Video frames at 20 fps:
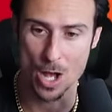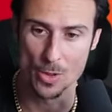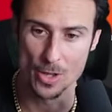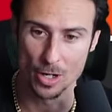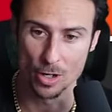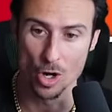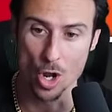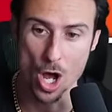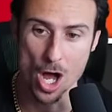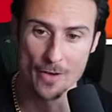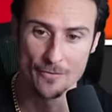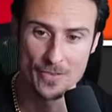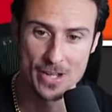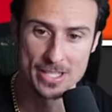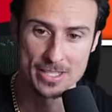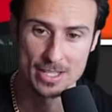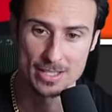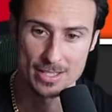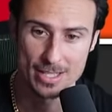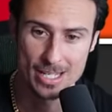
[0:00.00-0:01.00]
They're an
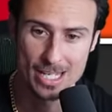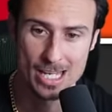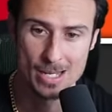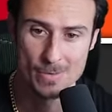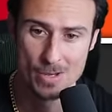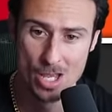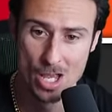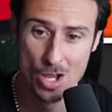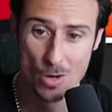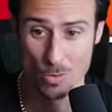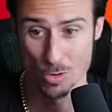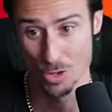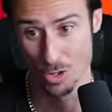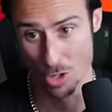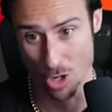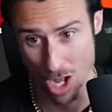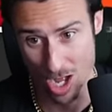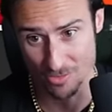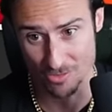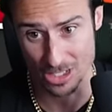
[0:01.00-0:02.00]
offensive team where their
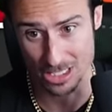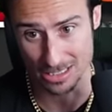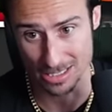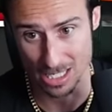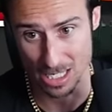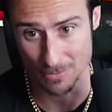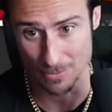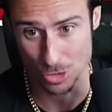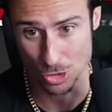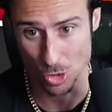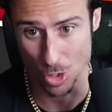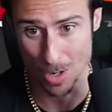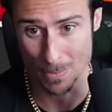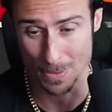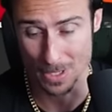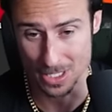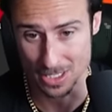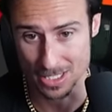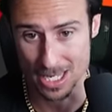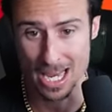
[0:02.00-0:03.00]
offense didn't even show up
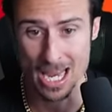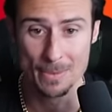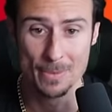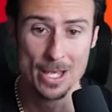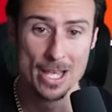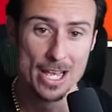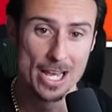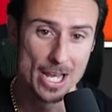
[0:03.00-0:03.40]
in this game,